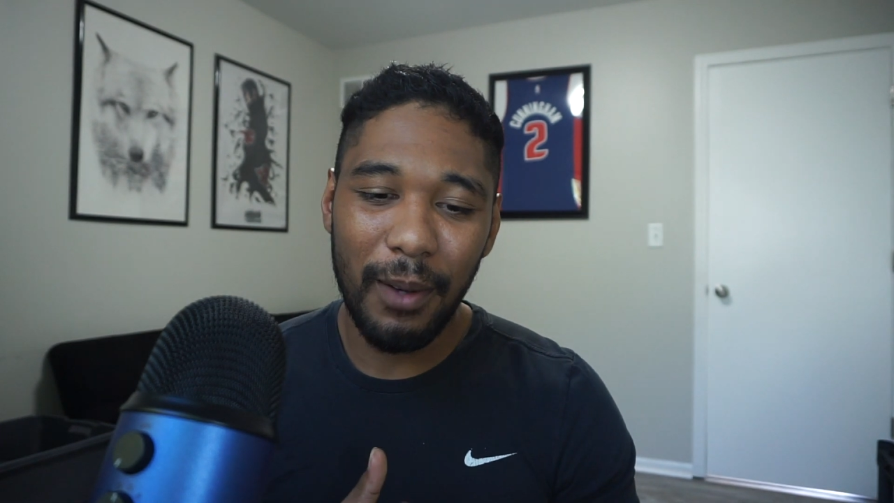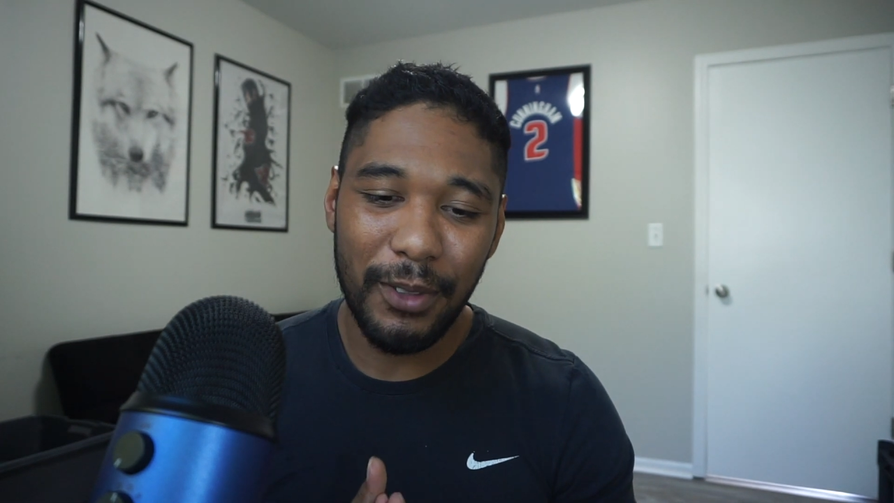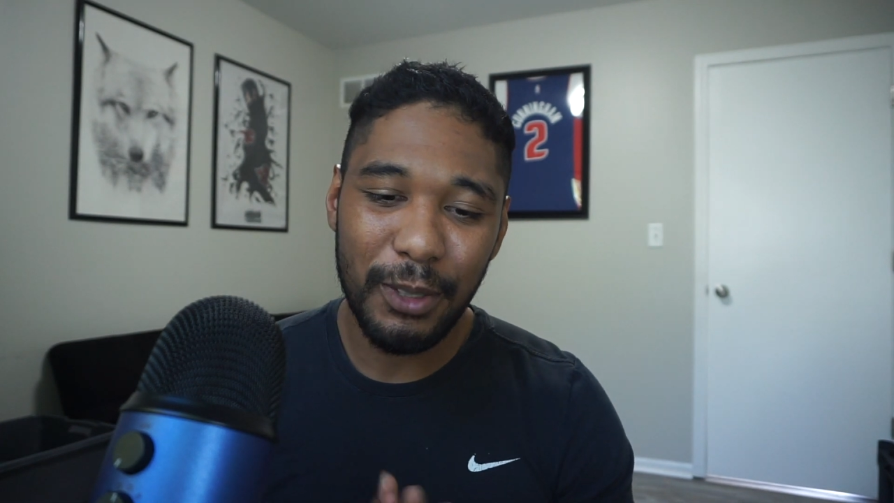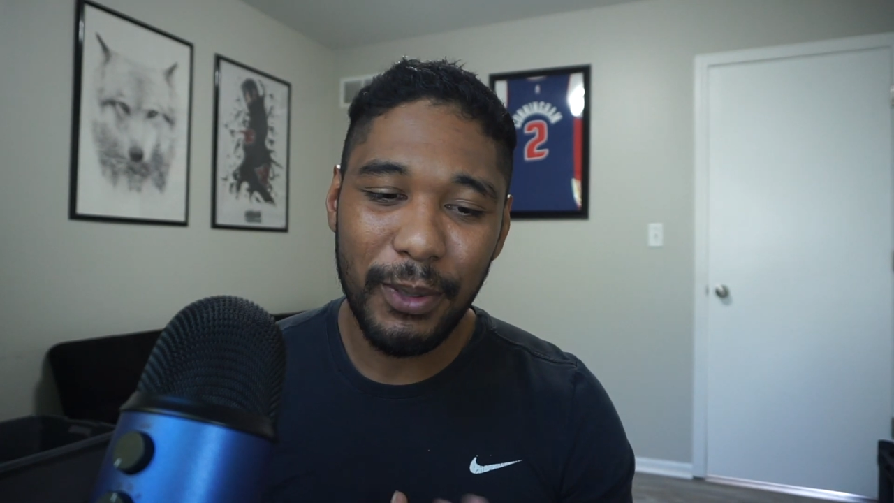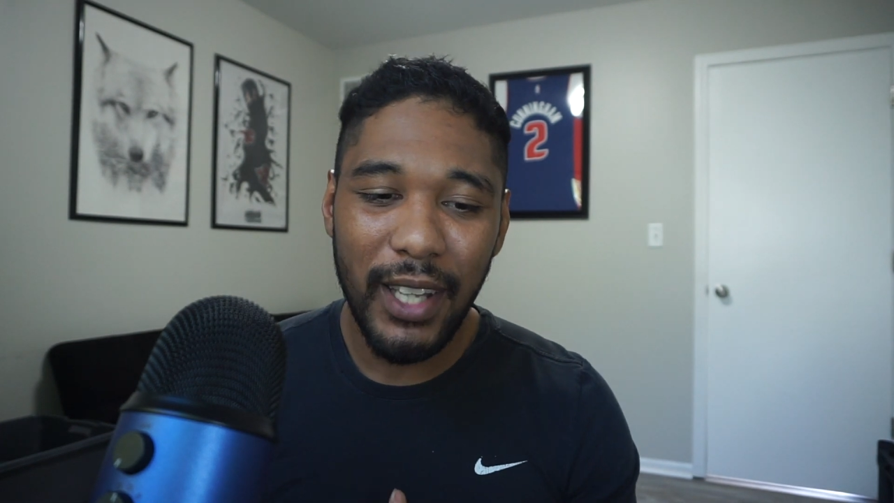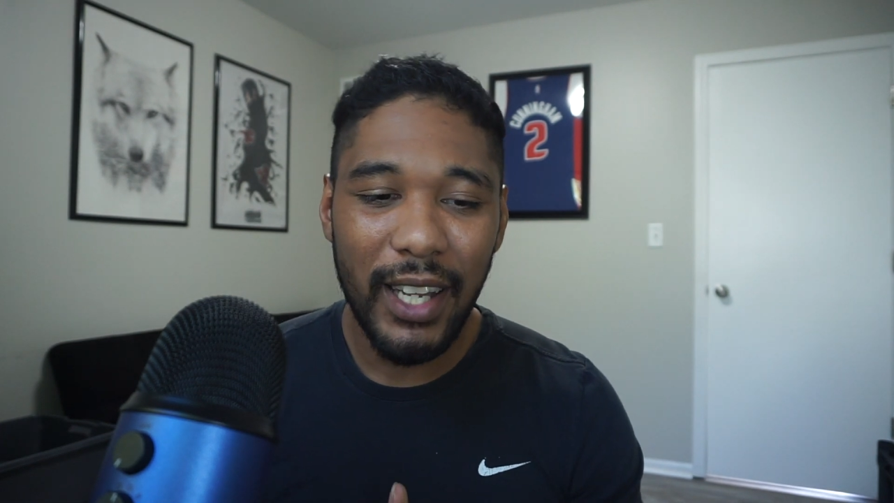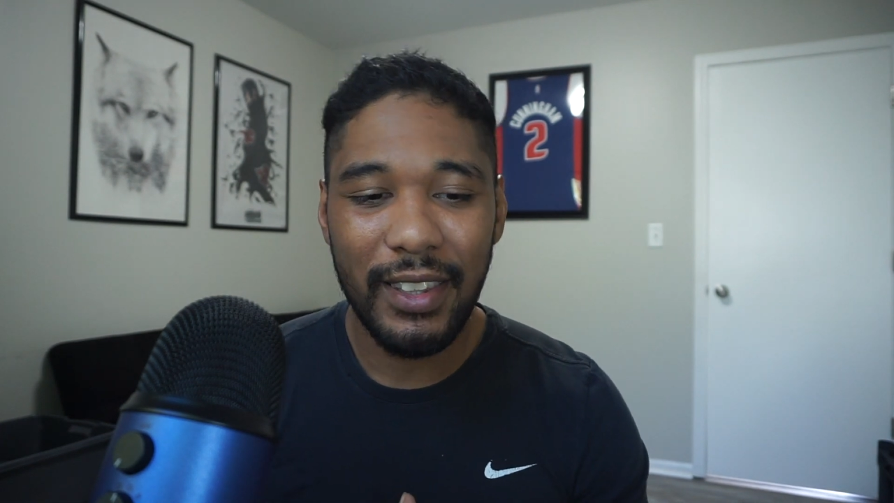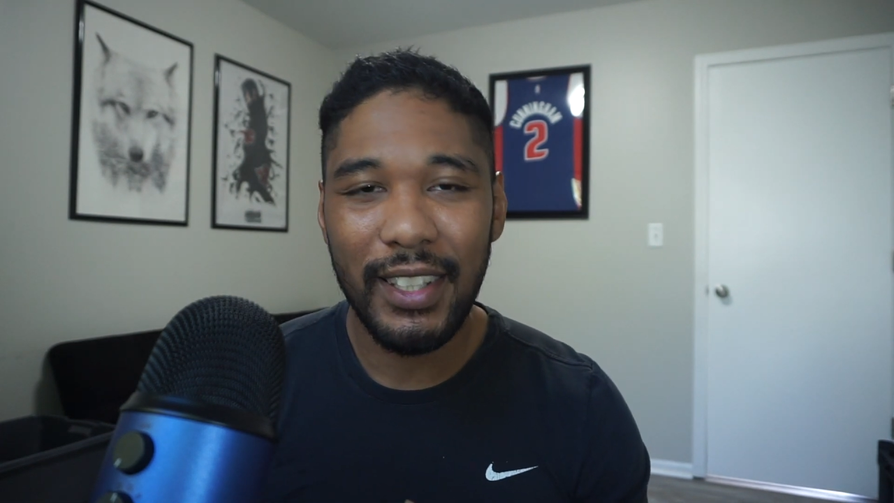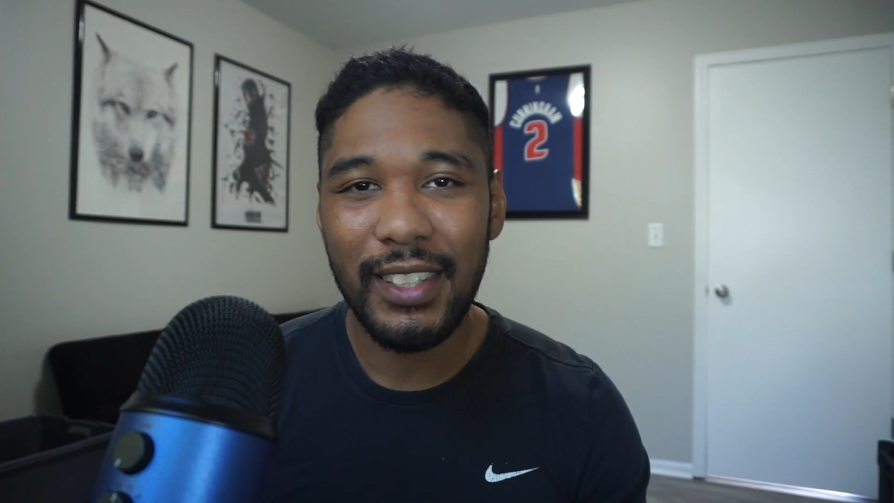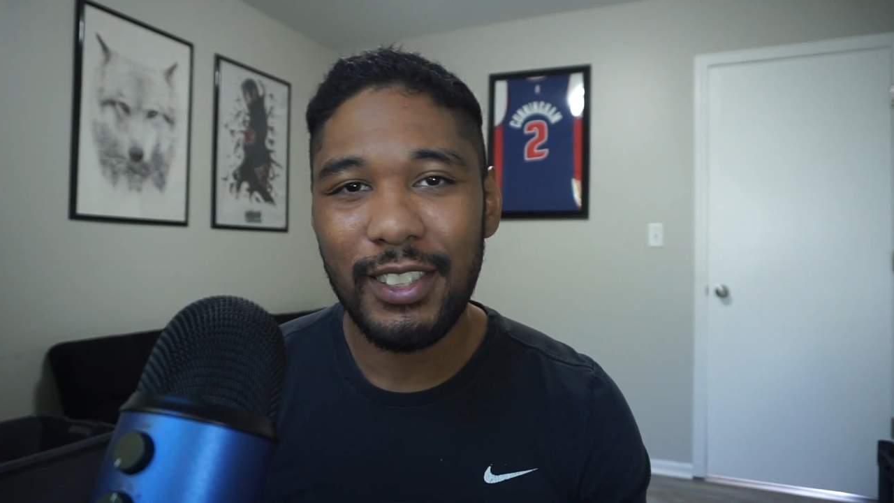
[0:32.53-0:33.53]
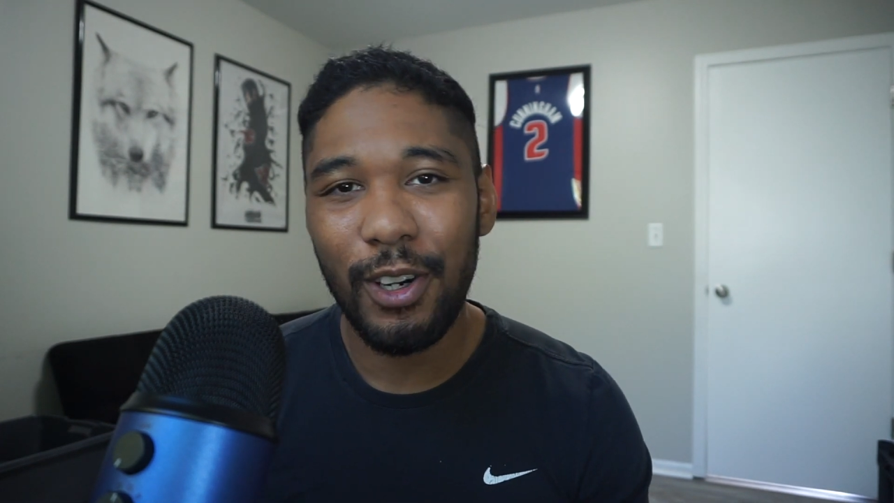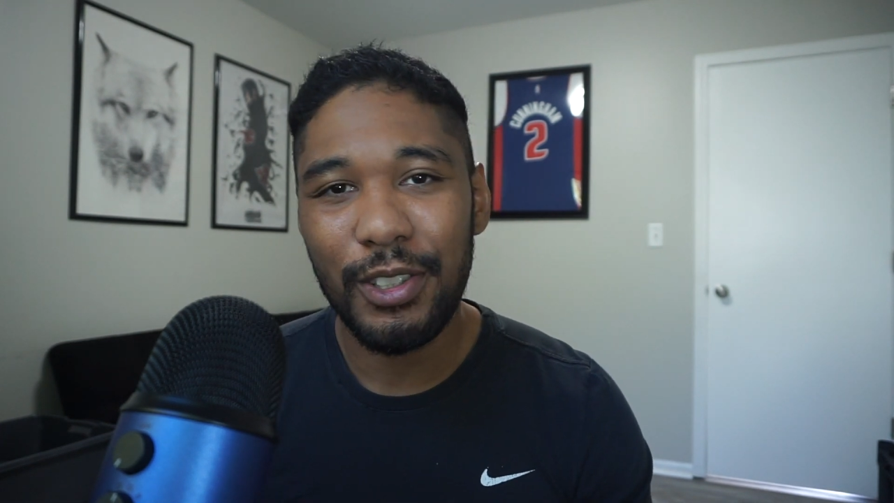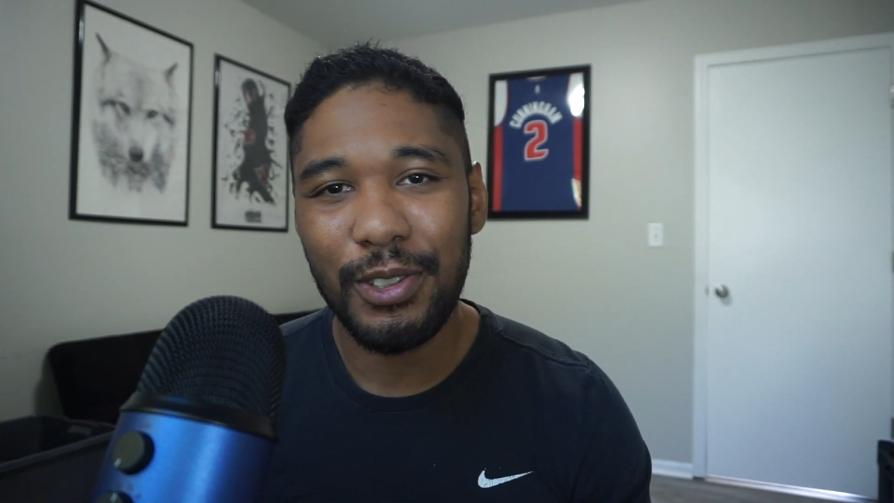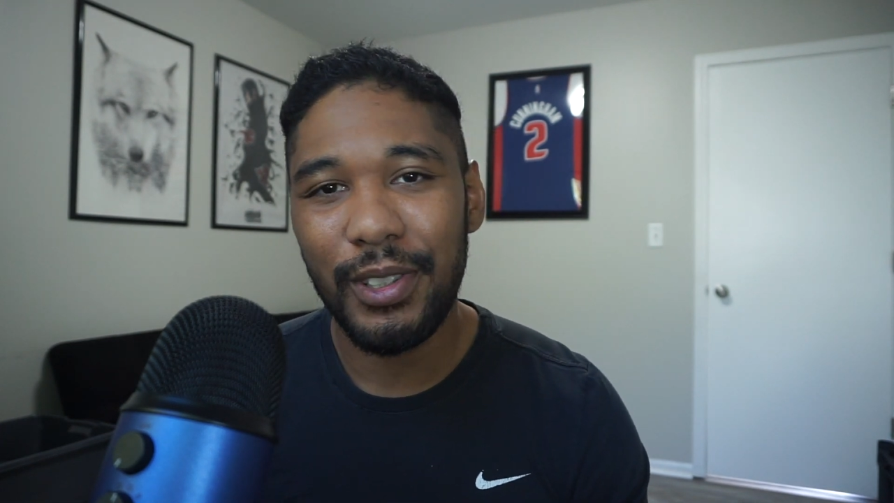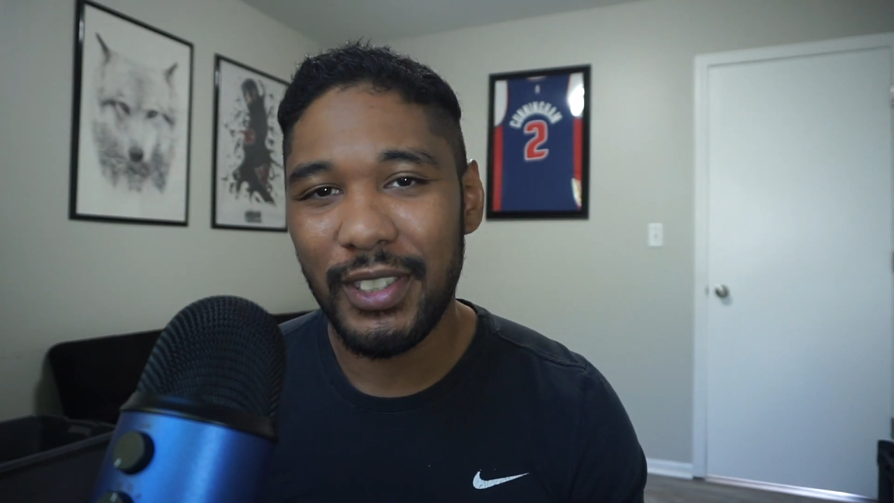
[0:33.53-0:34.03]
There's been a lot of things
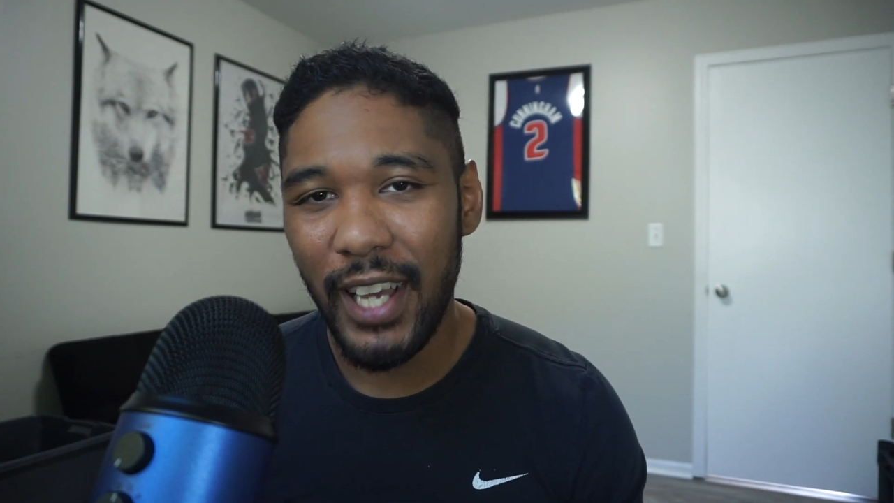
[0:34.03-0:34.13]
also that's